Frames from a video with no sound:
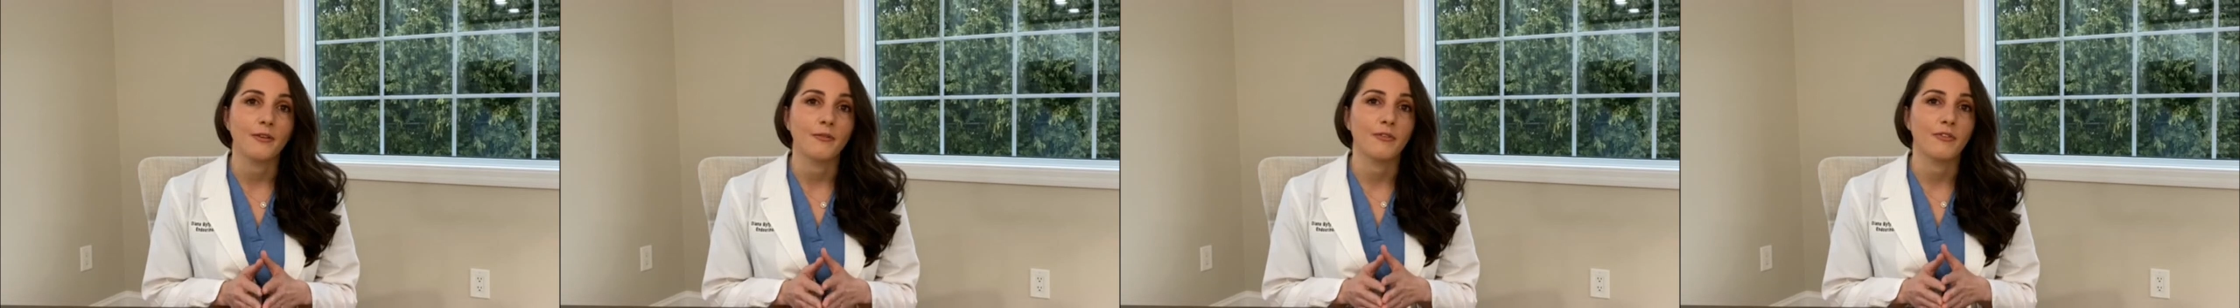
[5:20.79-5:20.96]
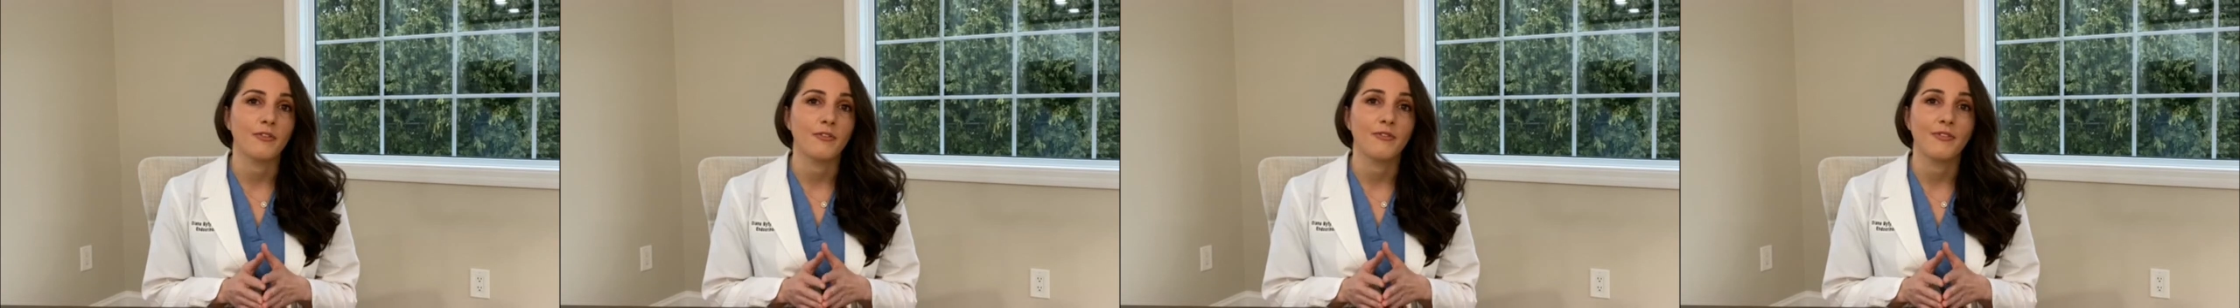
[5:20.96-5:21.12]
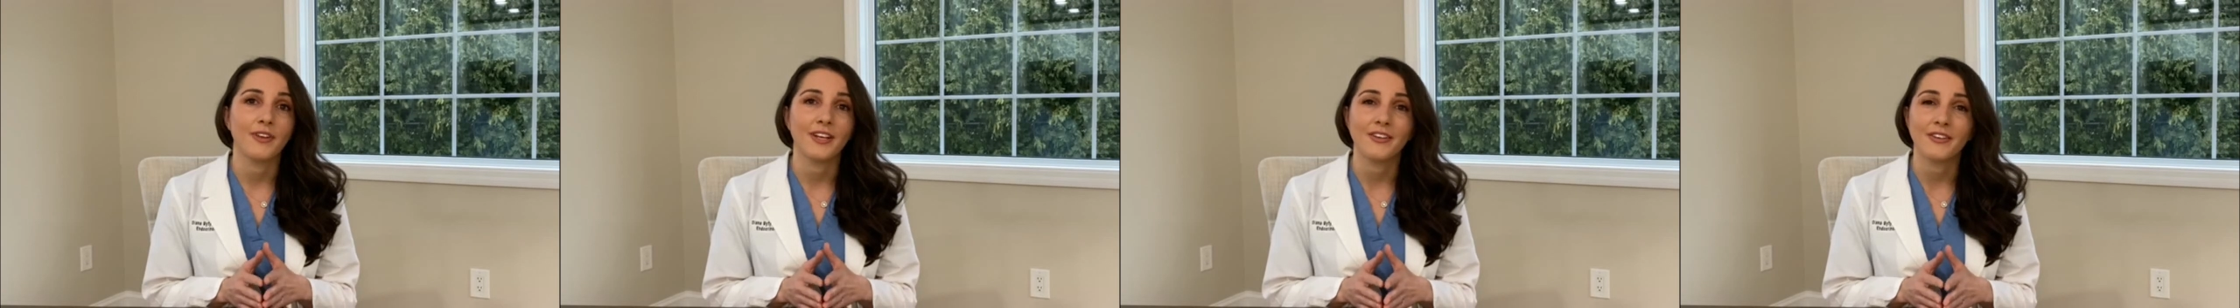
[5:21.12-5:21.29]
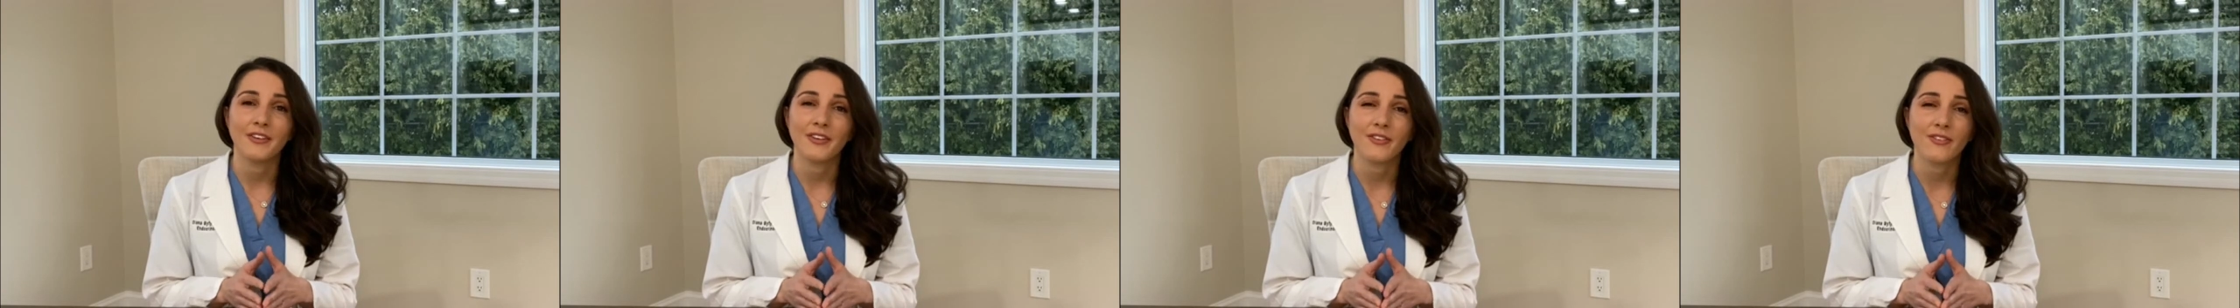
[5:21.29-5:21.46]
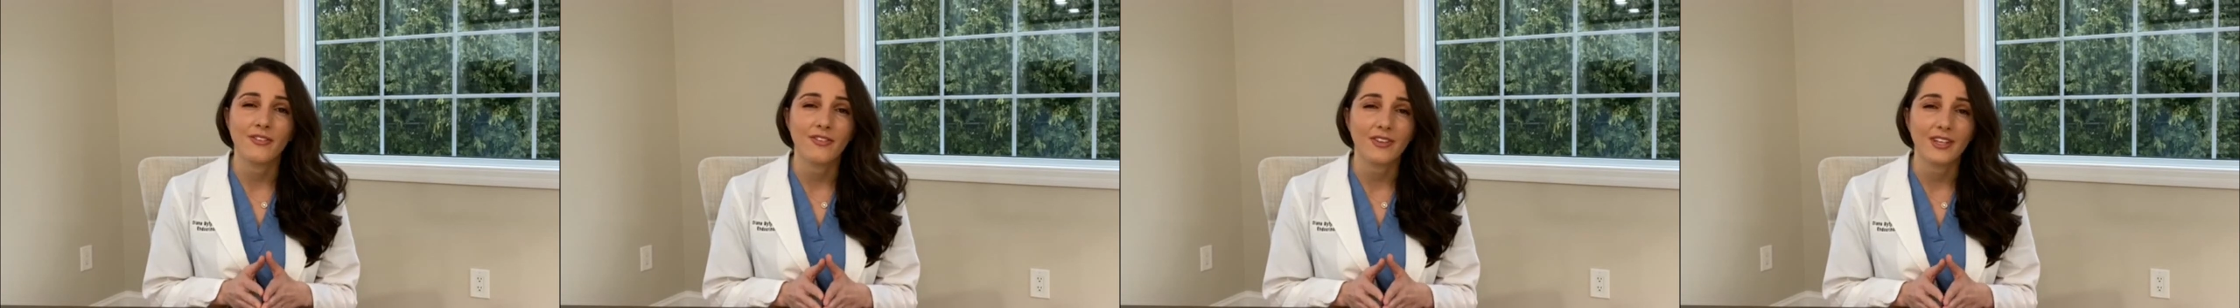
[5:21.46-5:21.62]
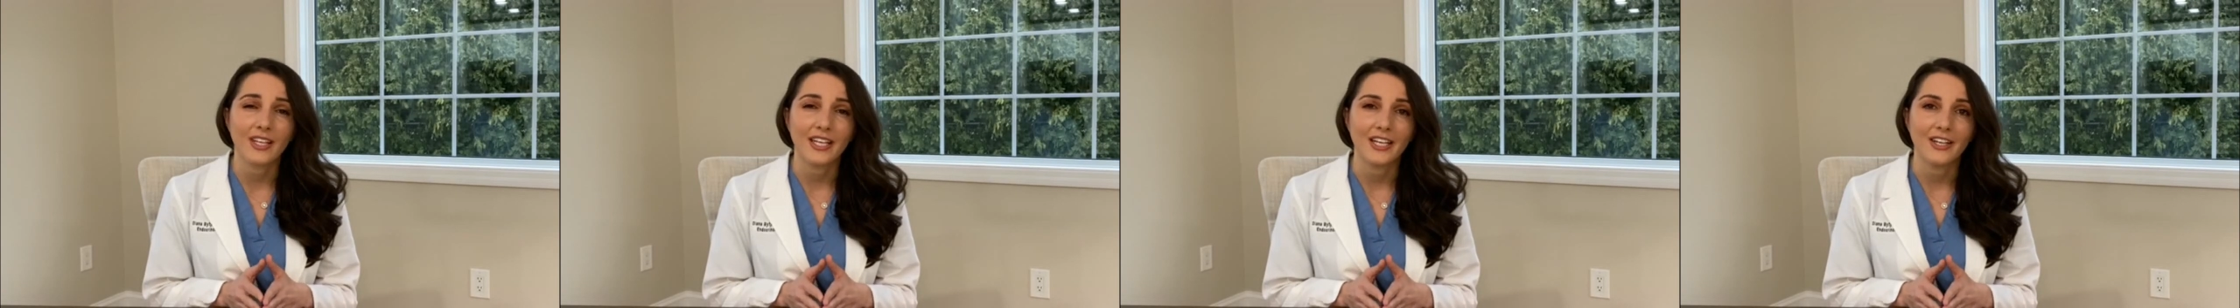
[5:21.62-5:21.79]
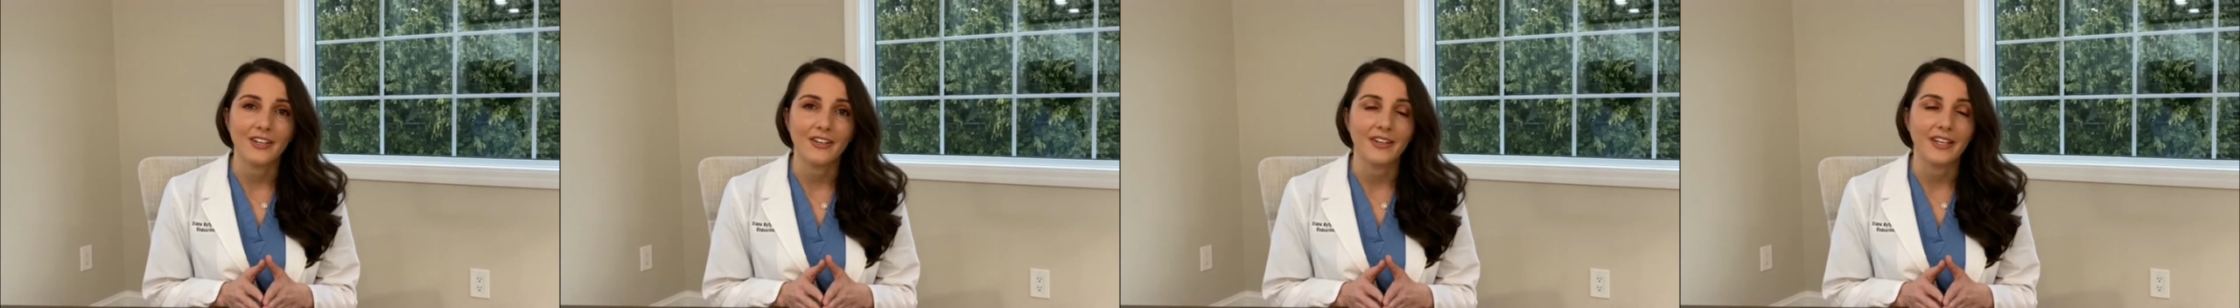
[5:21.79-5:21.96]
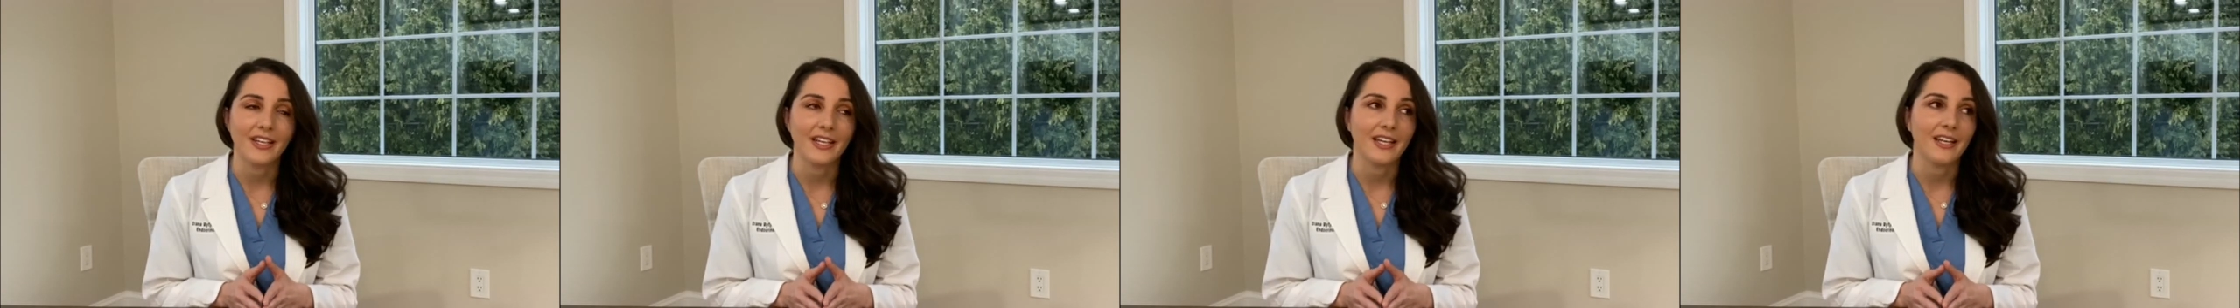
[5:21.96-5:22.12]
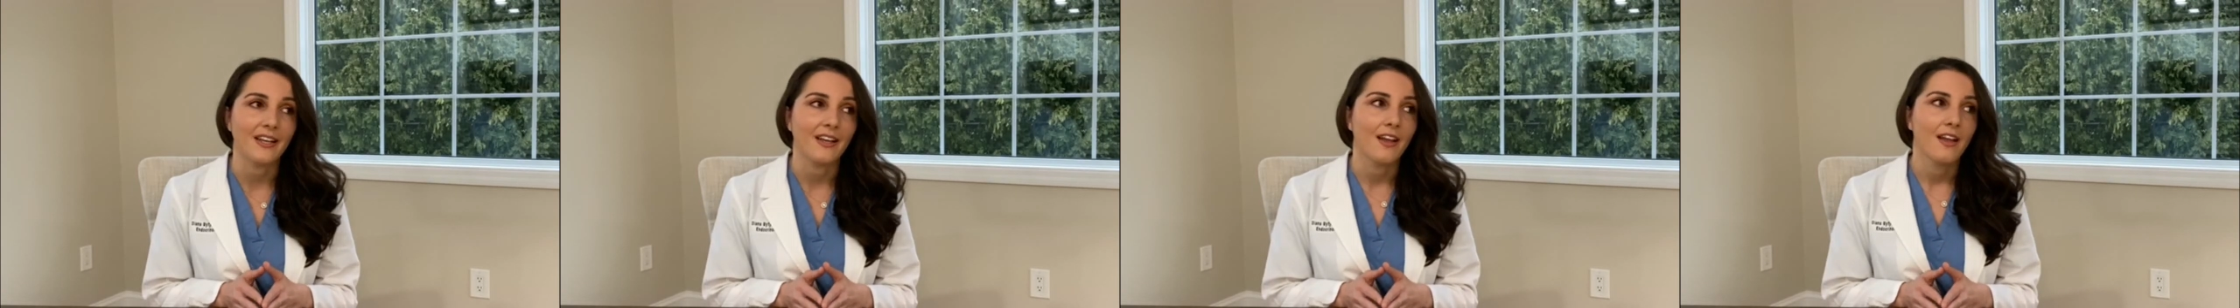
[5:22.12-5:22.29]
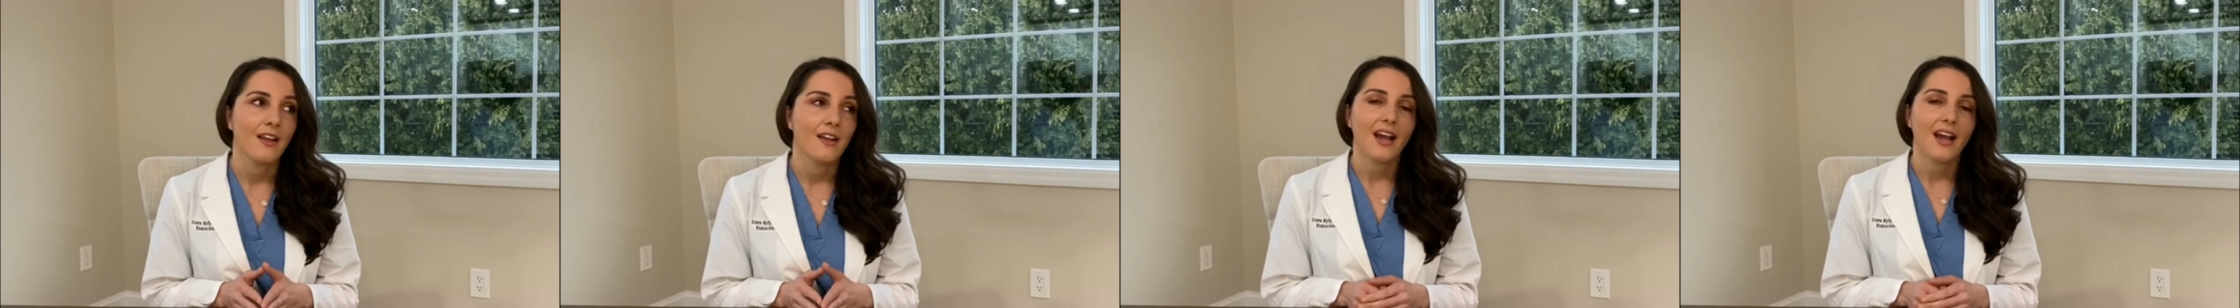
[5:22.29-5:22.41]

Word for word: was very scary.